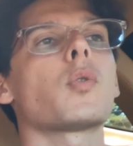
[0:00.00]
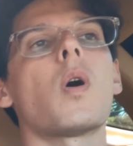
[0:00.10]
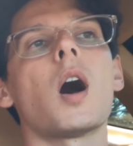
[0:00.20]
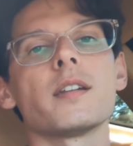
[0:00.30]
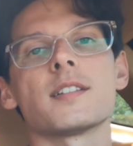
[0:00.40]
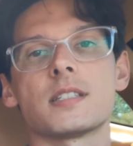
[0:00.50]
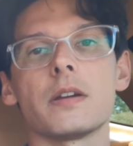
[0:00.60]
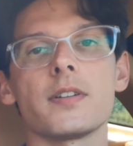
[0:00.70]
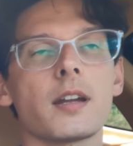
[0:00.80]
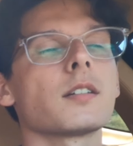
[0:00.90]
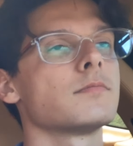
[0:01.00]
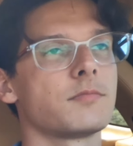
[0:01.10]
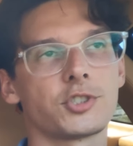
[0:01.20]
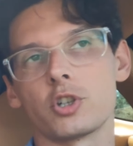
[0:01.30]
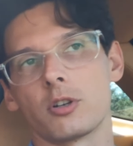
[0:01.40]
it to a Honda Civic,
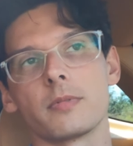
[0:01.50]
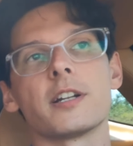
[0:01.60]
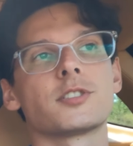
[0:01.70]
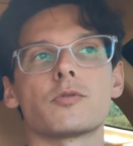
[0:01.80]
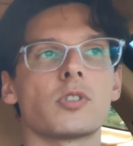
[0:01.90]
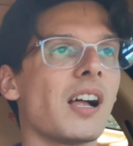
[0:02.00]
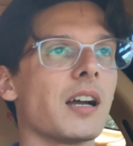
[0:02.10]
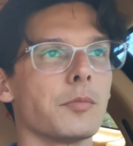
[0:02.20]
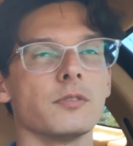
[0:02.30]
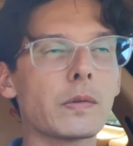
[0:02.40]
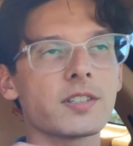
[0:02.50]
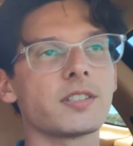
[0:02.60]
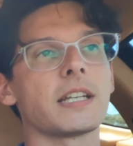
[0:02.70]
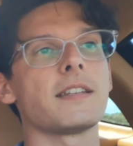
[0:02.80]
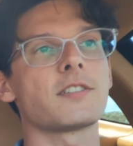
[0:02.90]
sure, it's unreliable.
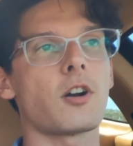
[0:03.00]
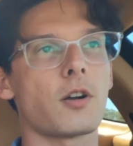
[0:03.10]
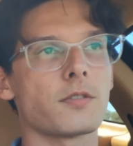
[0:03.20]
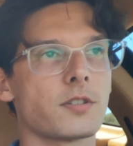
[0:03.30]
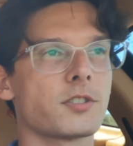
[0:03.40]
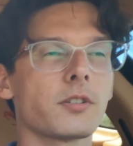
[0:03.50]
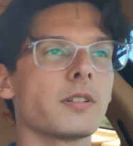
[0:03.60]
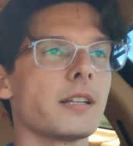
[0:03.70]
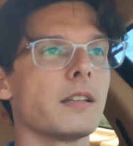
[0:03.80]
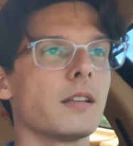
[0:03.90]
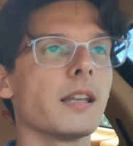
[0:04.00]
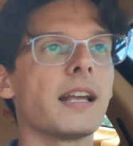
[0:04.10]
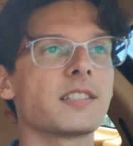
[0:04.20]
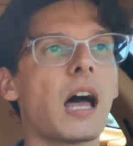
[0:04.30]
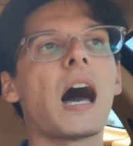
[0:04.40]
Servicing these cars is certainly
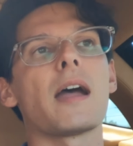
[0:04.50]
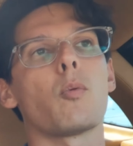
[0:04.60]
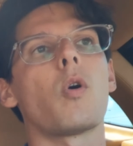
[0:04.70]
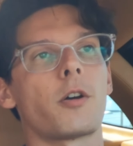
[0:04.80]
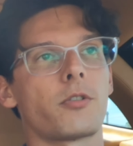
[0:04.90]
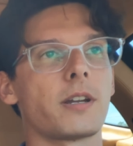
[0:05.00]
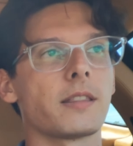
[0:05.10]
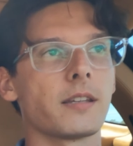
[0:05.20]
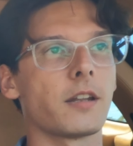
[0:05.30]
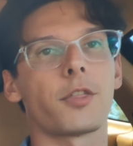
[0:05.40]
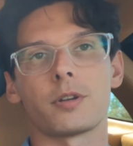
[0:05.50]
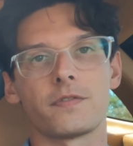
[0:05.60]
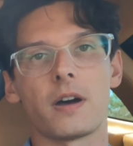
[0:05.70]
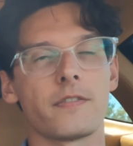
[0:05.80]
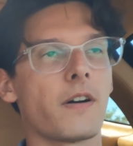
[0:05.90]
less eye-watering than the
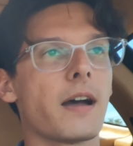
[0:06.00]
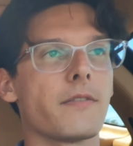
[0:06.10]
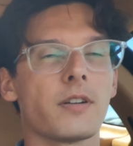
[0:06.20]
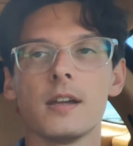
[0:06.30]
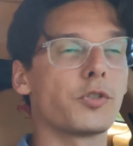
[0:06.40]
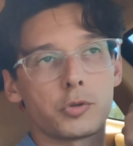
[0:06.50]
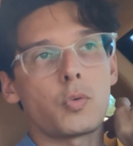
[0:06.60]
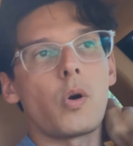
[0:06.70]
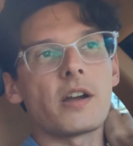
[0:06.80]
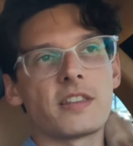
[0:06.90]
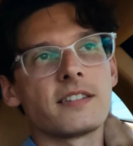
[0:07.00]
355, which required